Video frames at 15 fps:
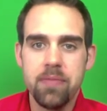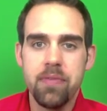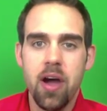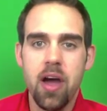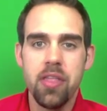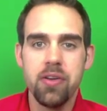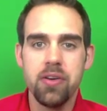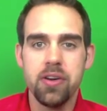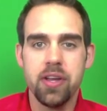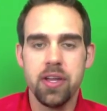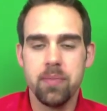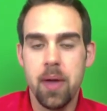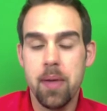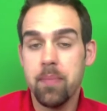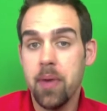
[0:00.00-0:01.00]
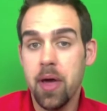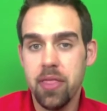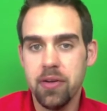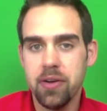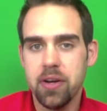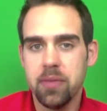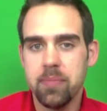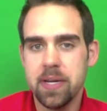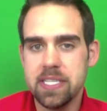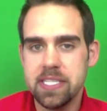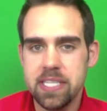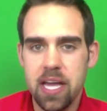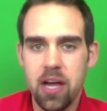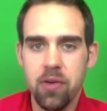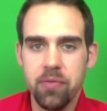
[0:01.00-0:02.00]
father and my mother and
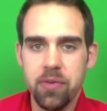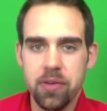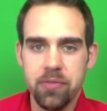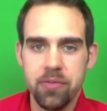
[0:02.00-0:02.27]
myself